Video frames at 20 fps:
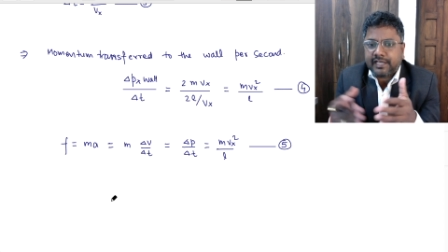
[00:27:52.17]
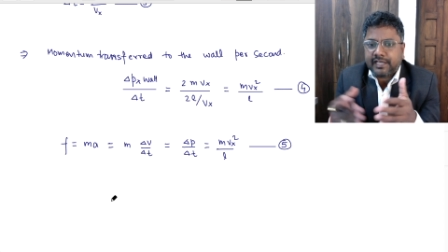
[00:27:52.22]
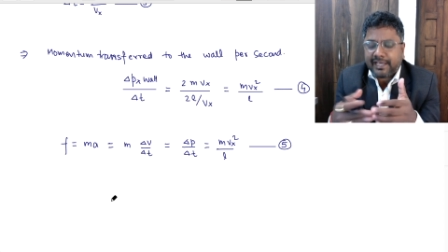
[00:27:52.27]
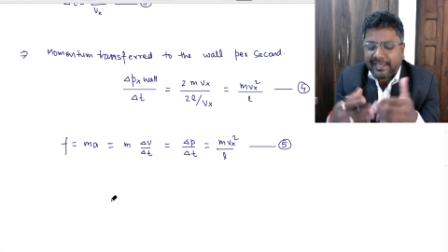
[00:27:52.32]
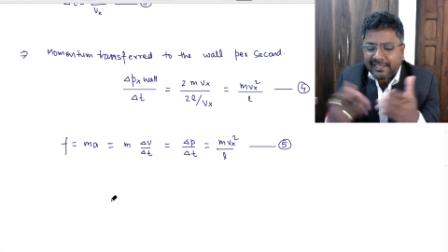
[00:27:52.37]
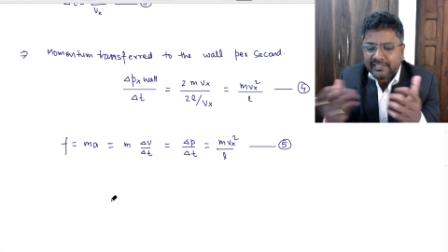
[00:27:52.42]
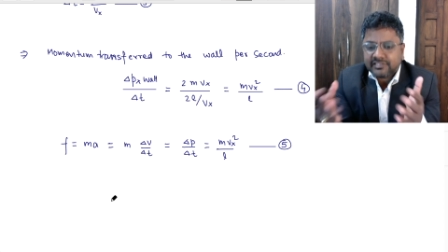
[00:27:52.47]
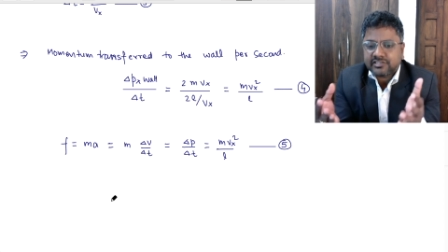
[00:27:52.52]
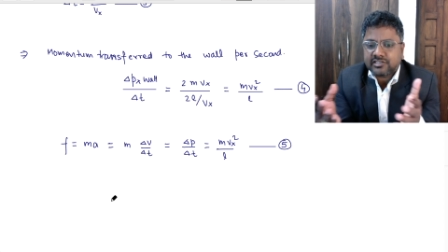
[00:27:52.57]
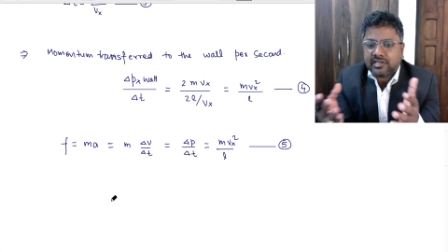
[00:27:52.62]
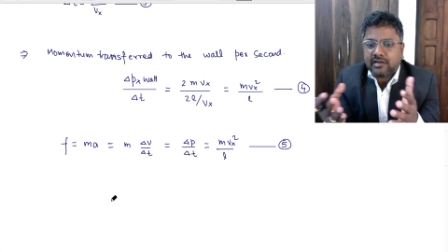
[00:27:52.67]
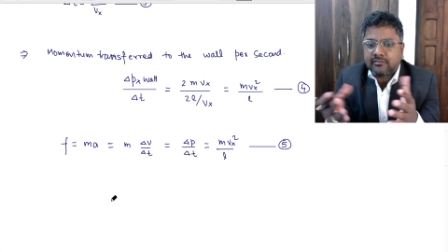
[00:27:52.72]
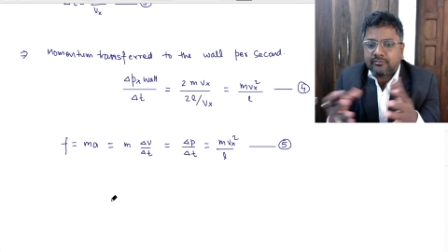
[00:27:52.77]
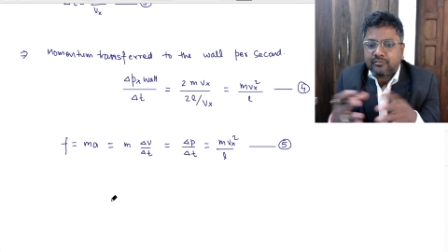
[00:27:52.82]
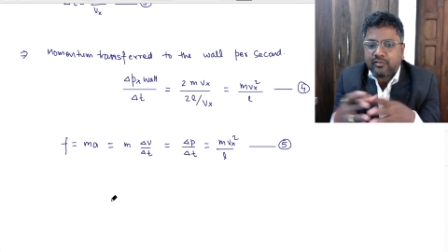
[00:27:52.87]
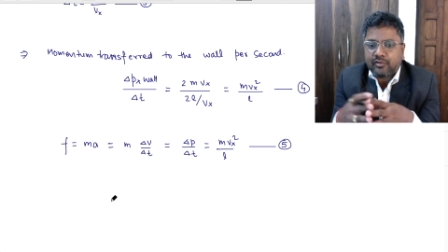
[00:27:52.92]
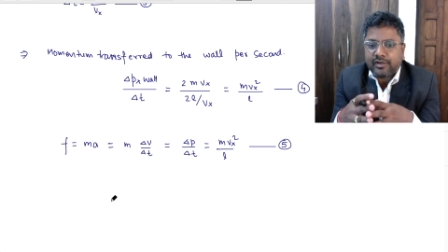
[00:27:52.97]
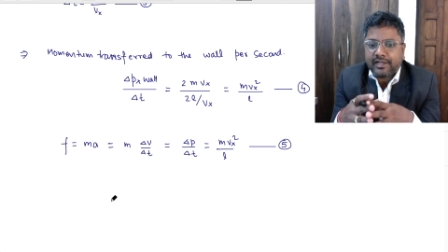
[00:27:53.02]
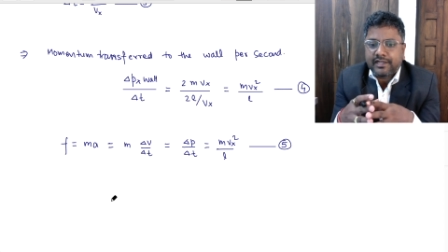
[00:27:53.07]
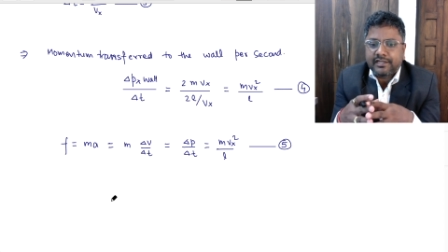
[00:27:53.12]
x
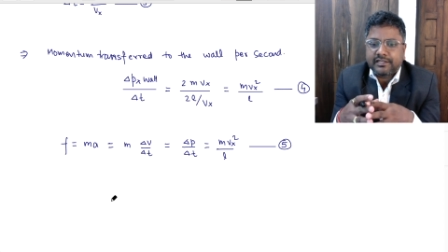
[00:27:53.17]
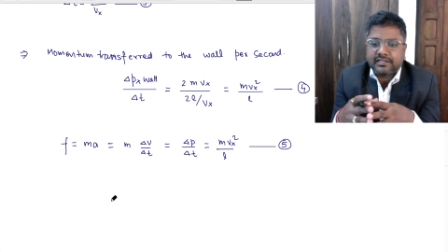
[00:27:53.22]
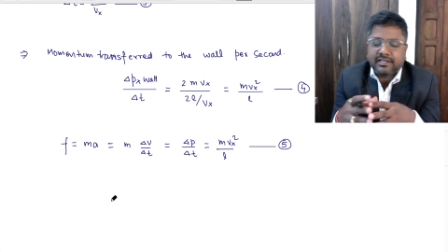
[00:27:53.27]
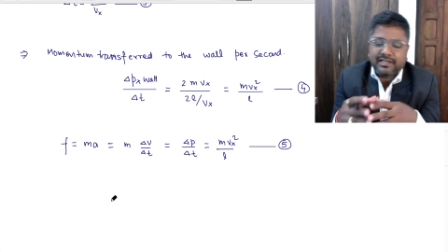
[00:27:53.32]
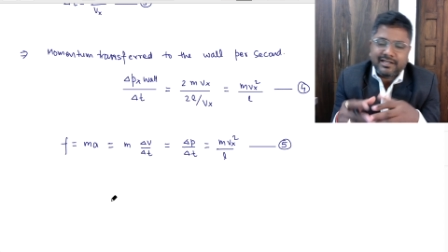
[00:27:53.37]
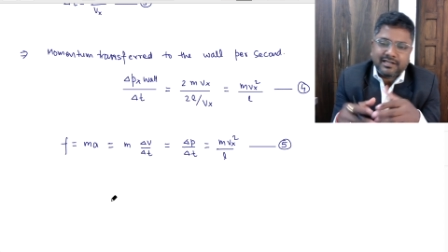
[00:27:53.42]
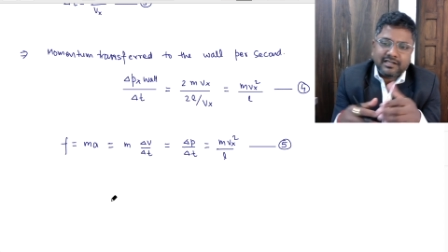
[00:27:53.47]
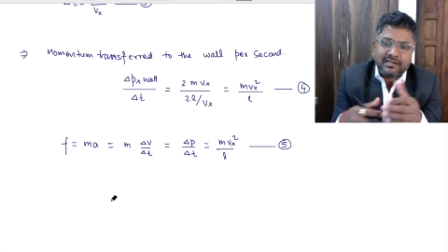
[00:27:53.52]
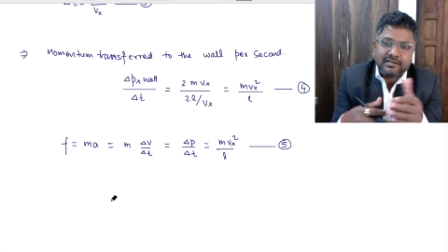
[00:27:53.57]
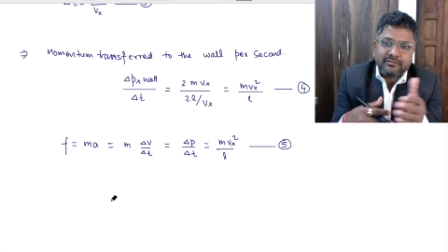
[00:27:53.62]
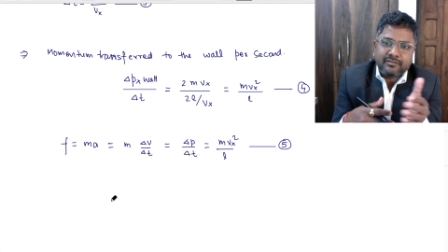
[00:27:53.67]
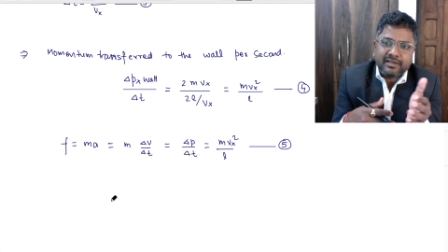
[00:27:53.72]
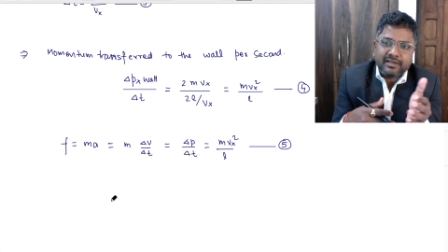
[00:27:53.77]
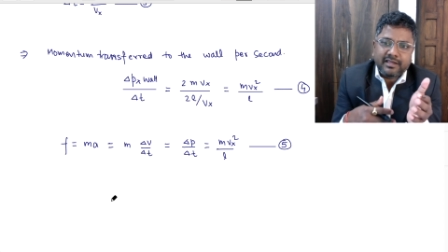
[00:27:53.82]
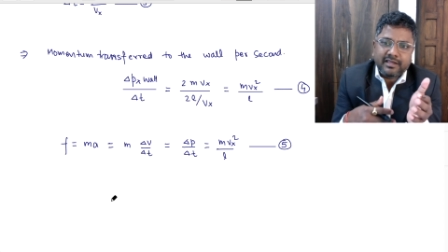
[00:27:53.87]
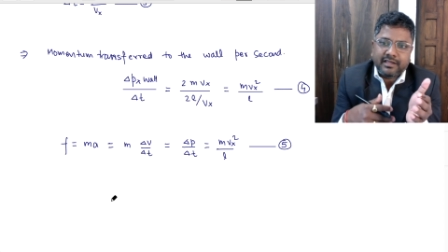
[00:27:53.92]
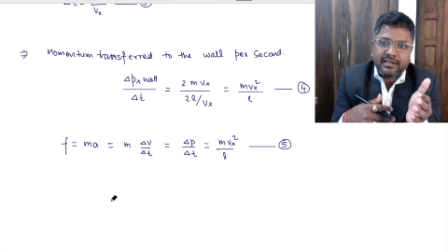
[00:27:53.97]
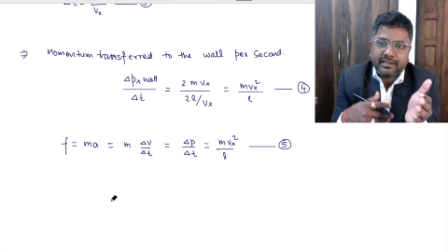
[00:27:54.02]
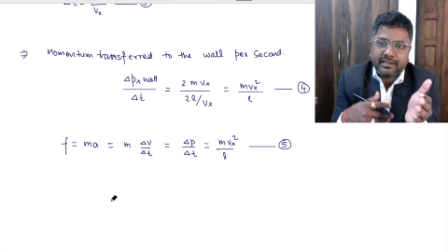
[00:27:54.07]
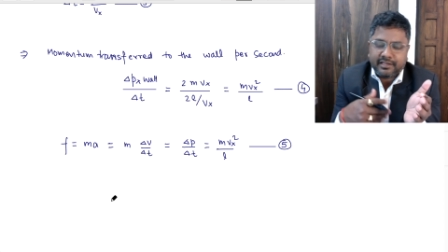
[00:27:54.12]
component, let it
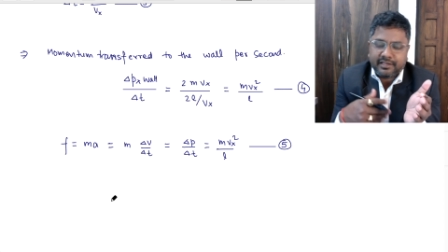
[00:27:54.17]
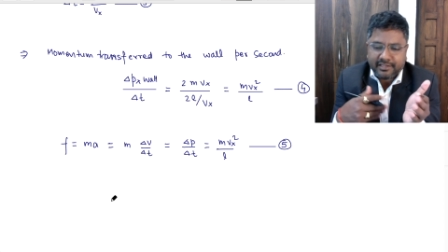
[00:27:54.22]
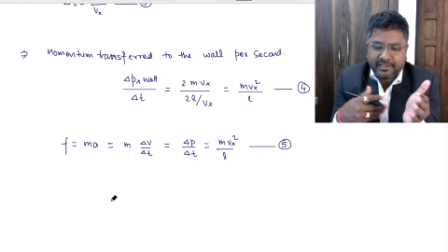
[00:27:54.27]
be